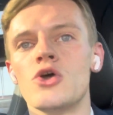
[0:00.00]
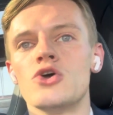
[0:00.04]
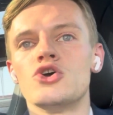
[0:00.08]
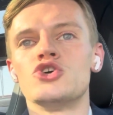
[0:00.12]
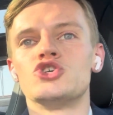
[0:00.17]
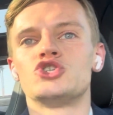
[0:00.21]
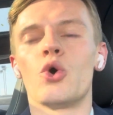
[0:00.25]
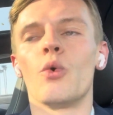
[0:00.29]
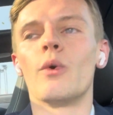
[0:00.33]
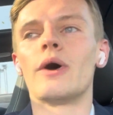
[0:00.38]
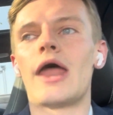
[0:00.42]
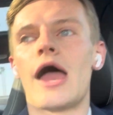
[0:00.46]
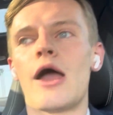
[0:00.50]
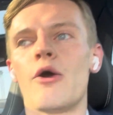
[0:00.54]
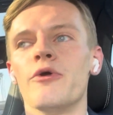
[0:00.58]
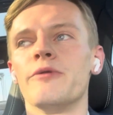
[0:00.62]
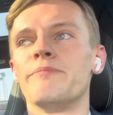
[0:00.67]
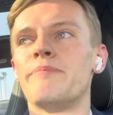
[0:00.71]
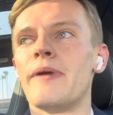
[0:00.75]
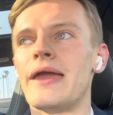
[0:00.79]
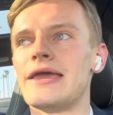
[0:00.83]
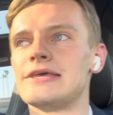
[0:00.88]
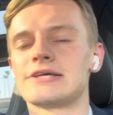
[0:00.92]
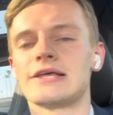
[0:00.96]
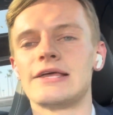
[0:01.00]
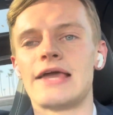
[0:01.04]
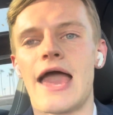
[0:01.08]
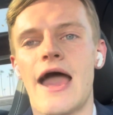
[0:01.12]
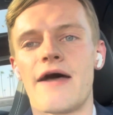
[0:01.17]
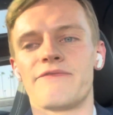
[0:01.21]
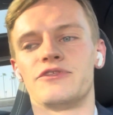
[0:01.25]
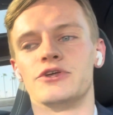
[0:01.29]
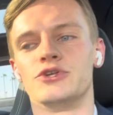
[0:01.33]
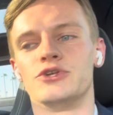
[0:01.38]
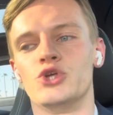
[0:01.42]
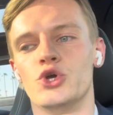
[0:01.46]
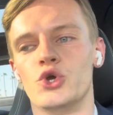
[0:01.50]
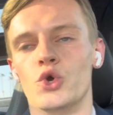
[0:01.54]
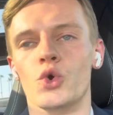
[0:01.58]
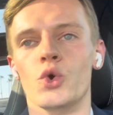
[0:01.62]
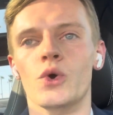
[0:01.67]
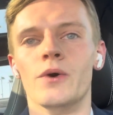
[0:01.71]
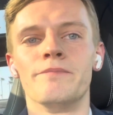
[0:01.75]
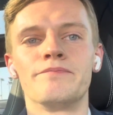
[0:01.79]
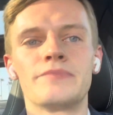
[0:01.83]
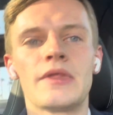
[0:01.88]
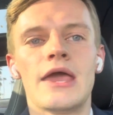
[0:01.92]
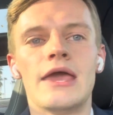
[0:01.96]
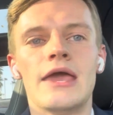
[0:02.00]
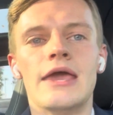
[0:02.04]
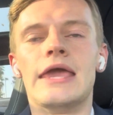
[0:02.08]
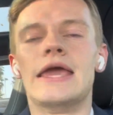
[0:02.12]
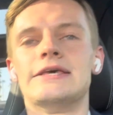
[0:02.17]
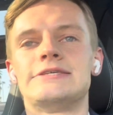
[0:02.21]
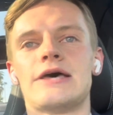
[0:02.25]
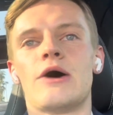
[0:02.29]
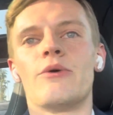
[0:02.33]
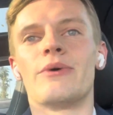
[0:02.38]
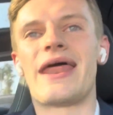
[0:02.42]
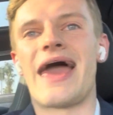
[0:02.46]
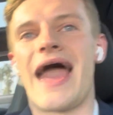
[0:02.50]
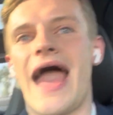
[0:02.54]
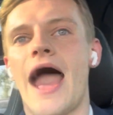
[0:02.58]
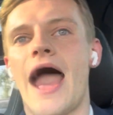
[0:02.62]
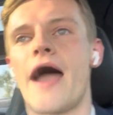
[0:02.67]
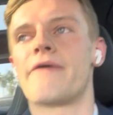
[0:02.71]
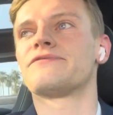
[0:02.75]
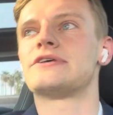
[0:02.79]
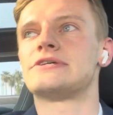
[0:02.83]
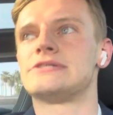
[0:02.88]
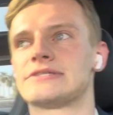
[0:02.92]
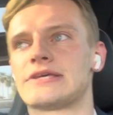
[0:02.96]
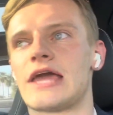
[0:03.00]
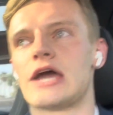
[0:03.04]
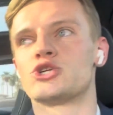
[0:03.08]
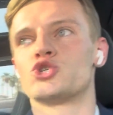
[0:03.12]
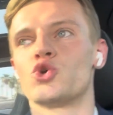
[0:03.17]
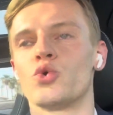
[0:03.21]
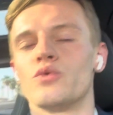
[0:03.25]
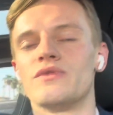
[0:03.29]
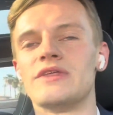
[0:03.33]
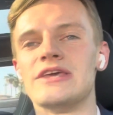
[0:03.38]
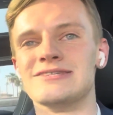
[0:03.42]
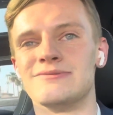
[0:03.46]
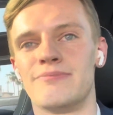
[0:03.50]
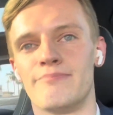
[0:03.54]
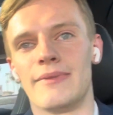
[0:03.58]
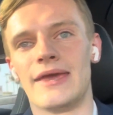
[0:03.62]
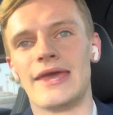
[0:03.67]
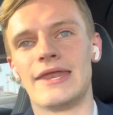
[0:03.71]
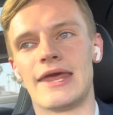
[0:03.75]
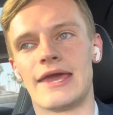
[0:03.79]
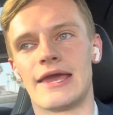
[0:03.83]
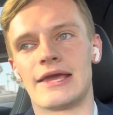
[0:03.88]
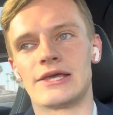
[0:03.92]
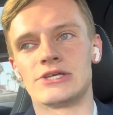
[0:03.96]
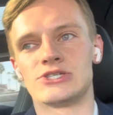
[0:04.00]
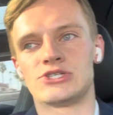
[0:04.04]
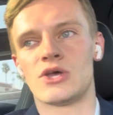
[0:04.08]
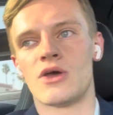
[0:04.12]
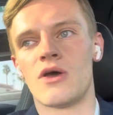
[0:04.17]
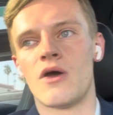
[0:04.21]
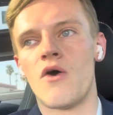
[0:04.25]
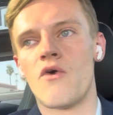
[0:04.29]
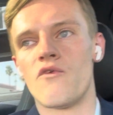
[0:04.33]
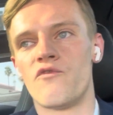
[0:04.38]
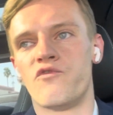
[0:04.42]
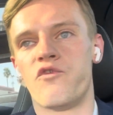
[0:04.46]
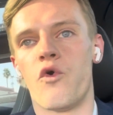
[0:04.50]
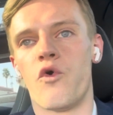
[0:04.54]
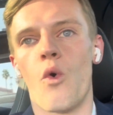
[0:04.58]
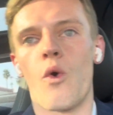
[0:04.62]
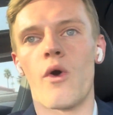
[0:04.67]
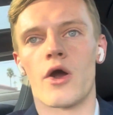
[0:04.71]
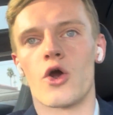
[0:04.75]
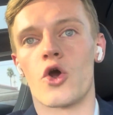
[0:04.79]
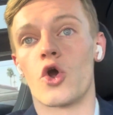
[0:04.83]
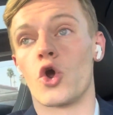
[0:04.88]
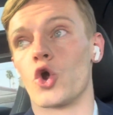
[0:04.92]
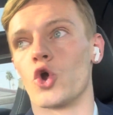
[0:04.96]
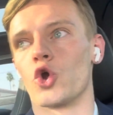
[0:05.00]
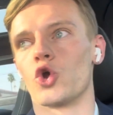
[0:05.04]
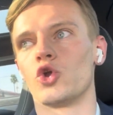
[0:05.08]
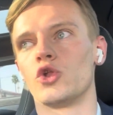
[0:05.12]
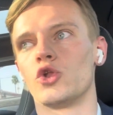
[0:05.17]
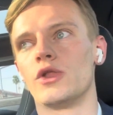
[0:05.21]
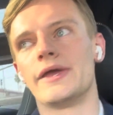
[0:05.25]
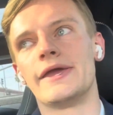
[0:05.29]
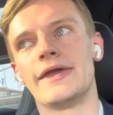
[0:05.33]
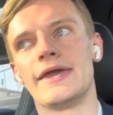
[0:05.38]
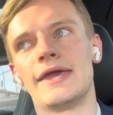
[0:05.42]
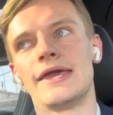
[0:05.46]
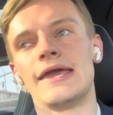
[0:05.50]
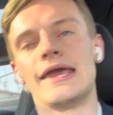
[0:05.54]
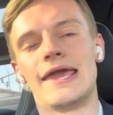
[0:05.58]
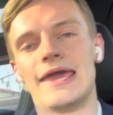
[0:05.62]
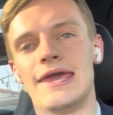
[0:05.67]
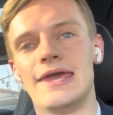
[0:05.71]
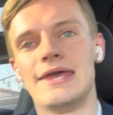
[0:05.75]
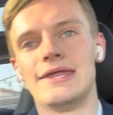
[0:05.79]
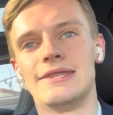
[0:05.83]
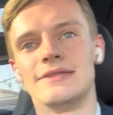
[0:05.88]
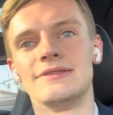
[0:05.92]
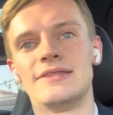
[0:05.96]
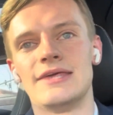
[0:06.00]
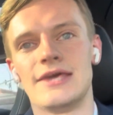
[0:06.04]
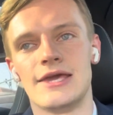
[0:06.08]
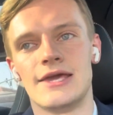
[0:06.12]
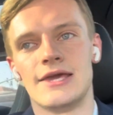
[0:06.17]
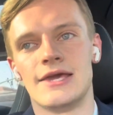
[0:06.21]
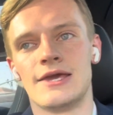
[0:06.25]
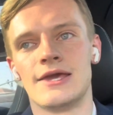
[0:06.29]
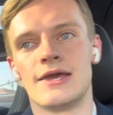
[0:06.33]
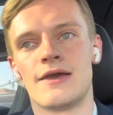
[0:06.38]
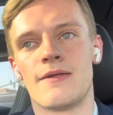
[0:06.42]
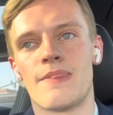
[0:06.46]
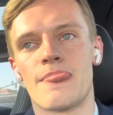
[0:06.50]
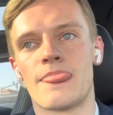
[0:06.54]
So what I would basically have to do is I would have to schedule these meetings for early in the